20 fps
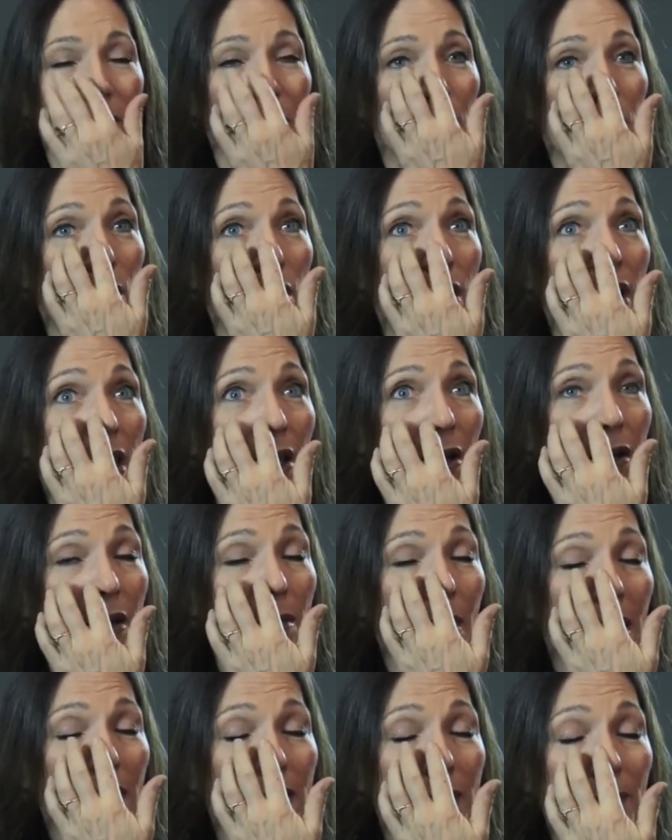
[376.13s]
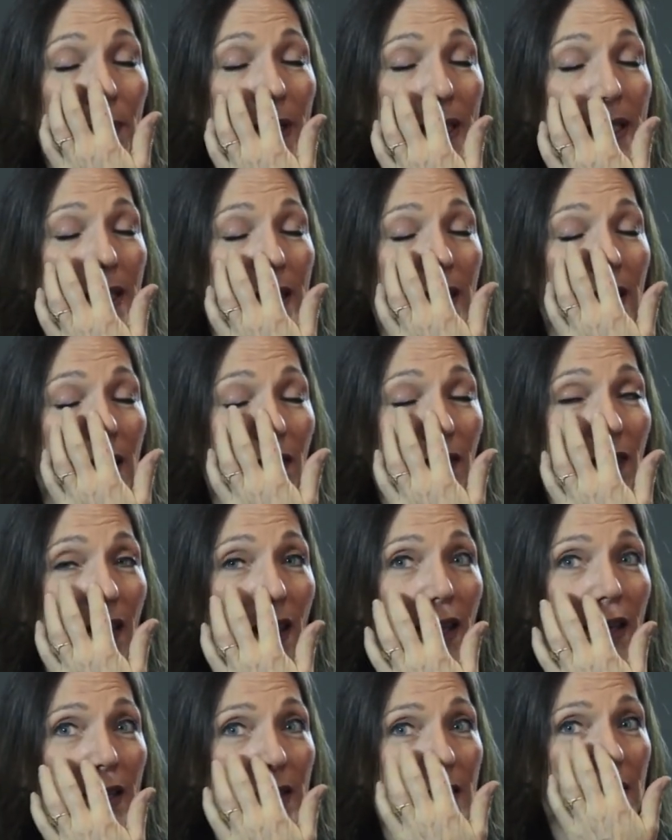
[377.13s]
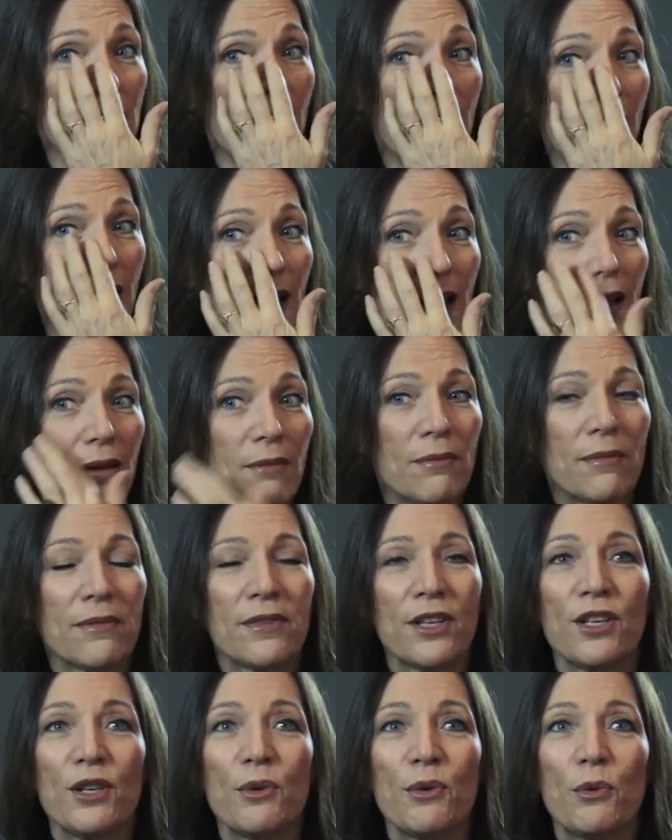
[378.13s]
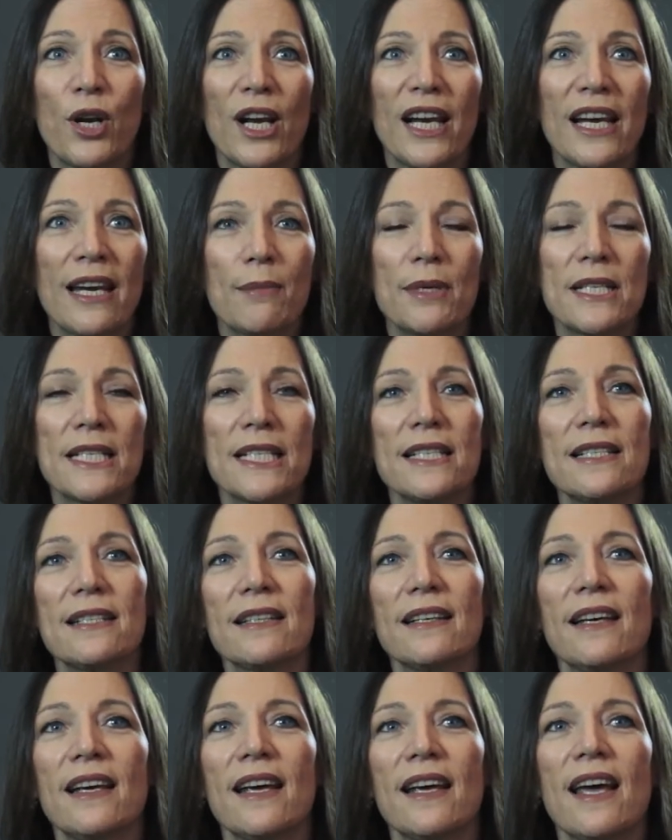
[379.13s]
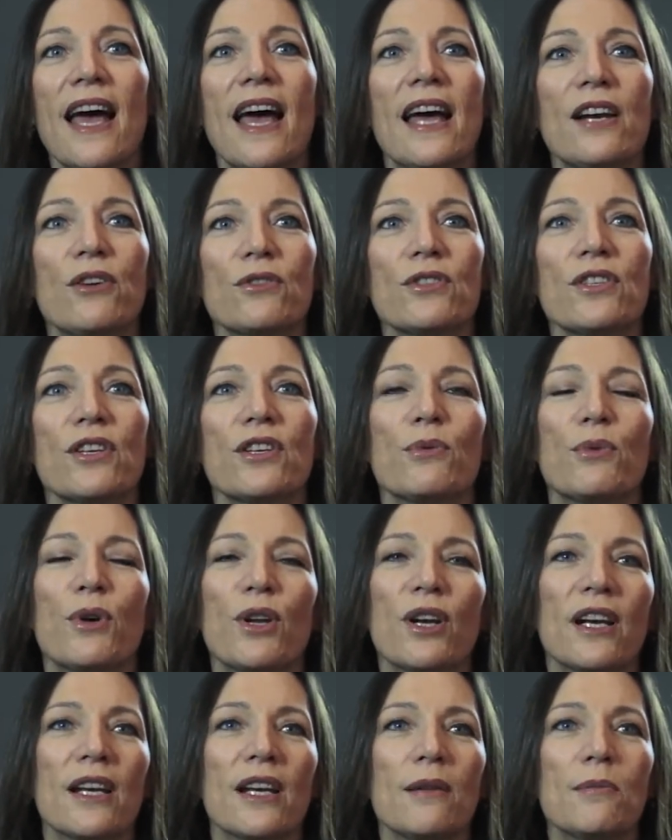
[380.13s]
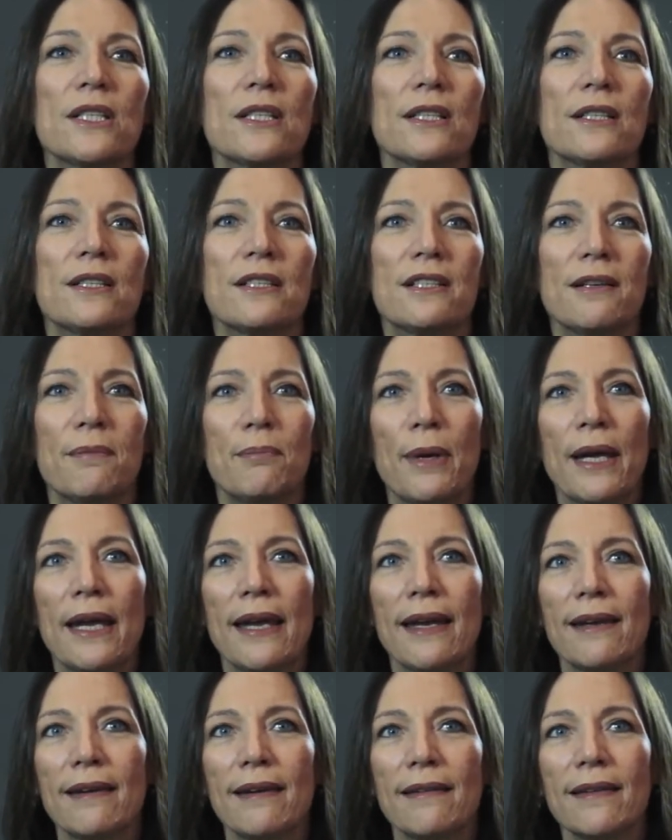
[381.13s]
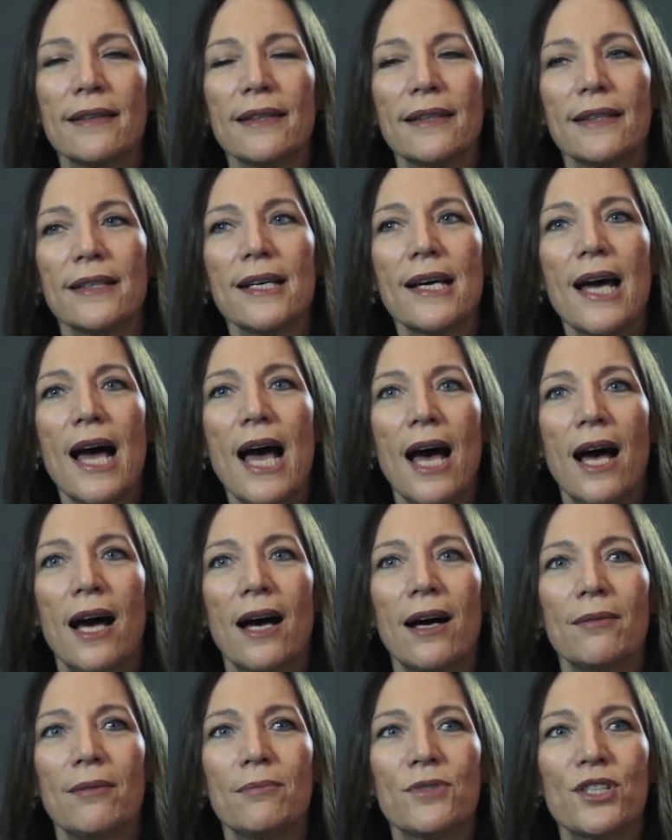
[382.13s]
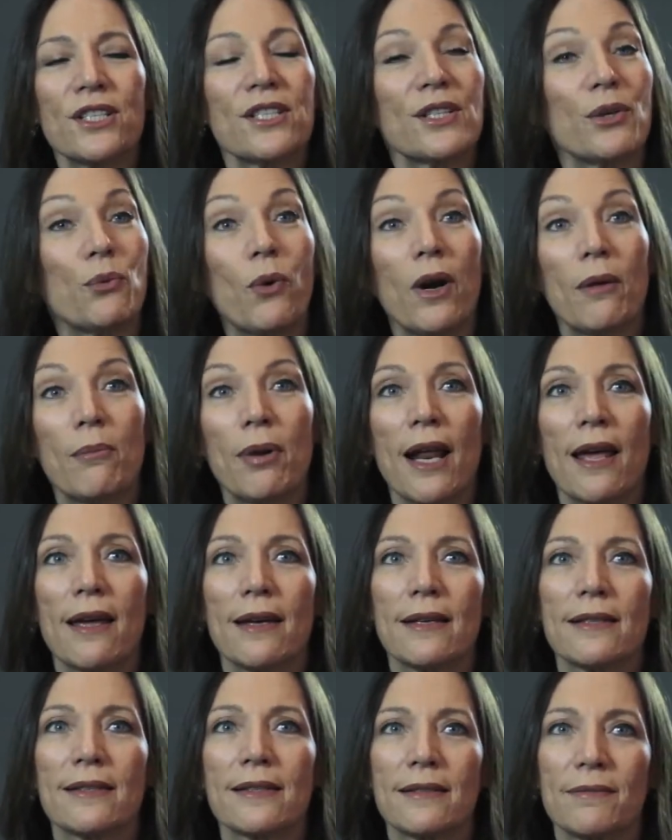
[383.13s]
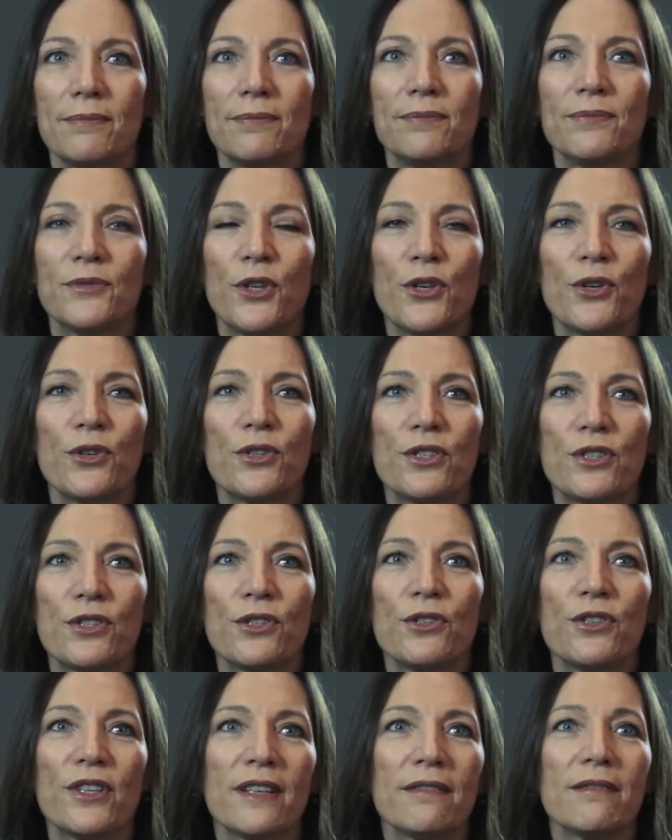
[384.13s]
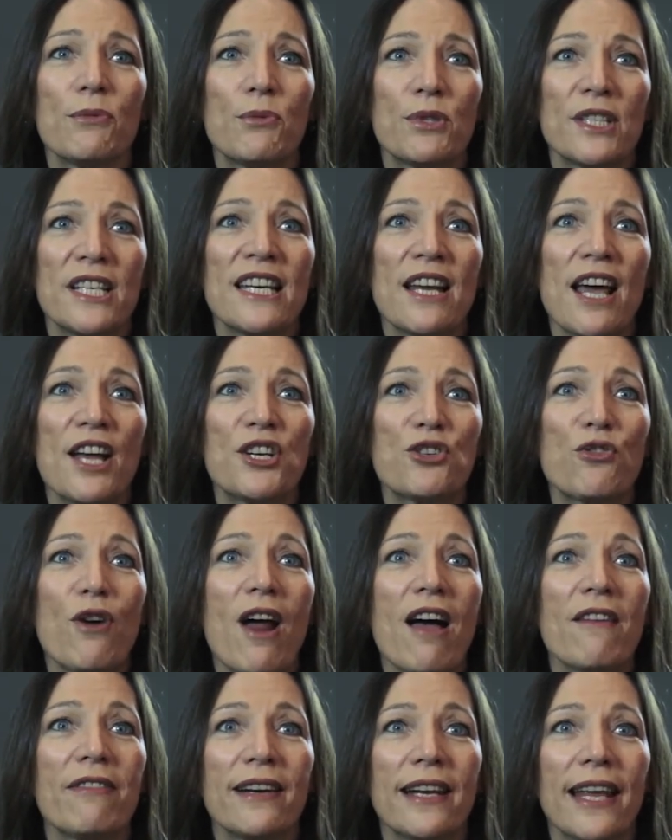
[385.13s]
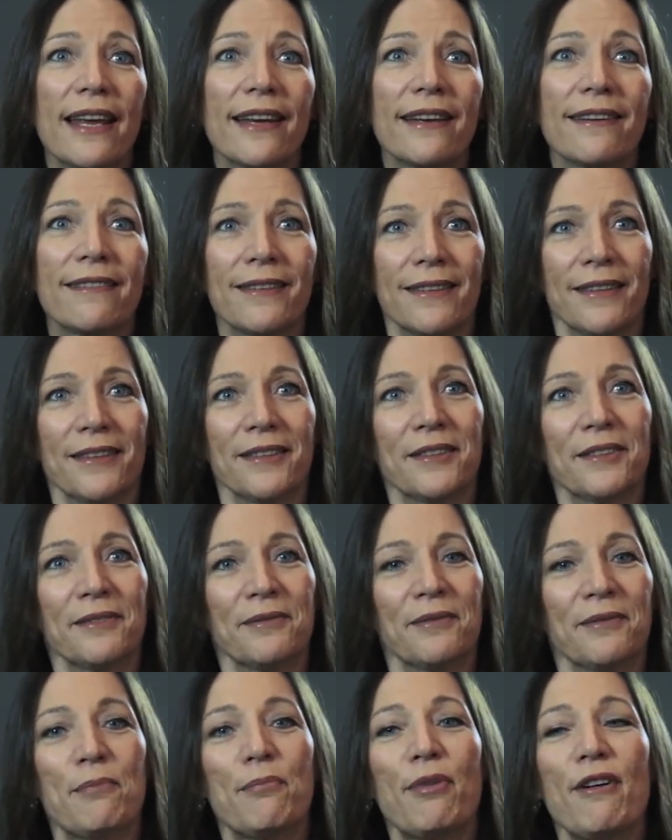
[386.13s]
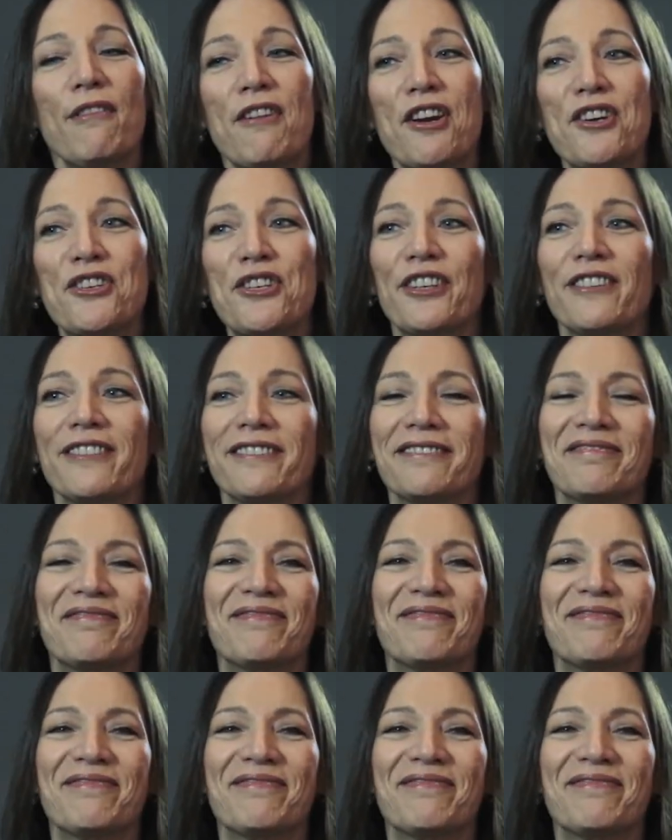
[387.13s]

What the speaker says: working on a multiplicity of things, that you weren't limited, and also you weren't limited to being just in one place. You could do that. It was a travelling profession.